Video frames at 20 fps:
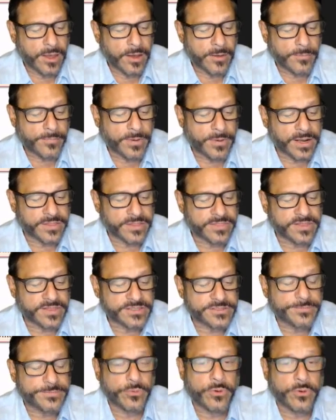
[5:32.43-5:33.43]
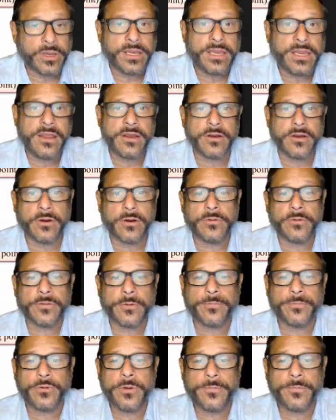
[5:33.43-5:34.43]
But at this point here,
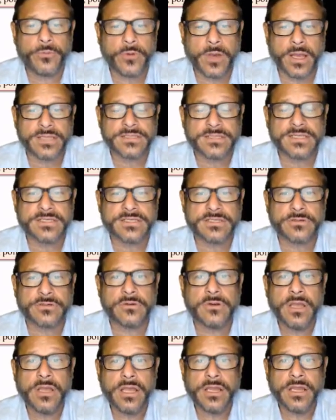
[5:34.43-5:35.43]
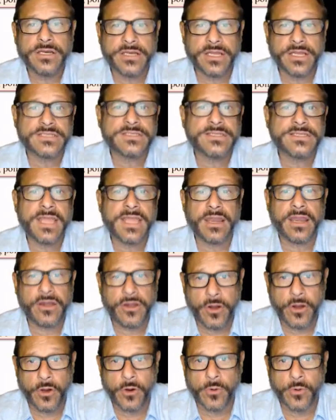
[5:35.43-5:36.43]
the preprocessor does not
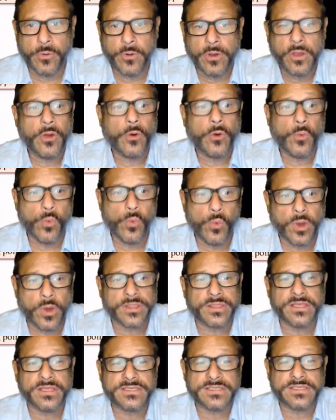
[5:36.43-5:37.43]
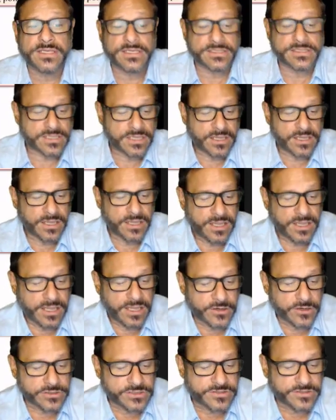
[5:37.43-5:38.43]
know what this is.
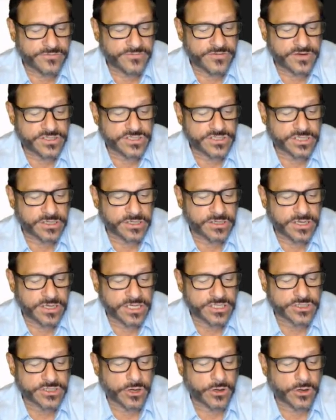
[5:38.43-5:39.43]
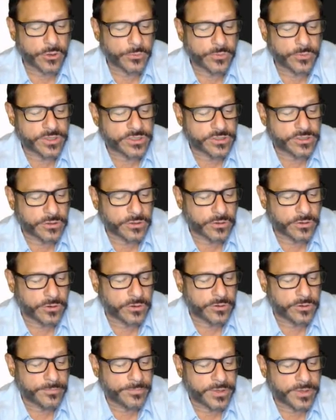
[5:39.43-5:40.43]
Here's division, it's going to
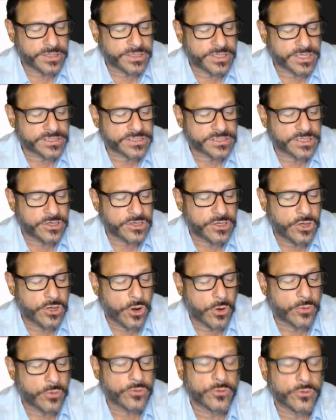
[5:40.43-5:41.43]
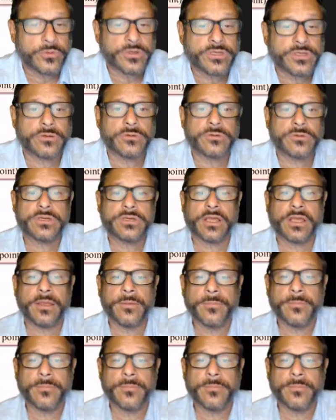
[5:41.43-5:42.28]
return, but it doesn't know the return type.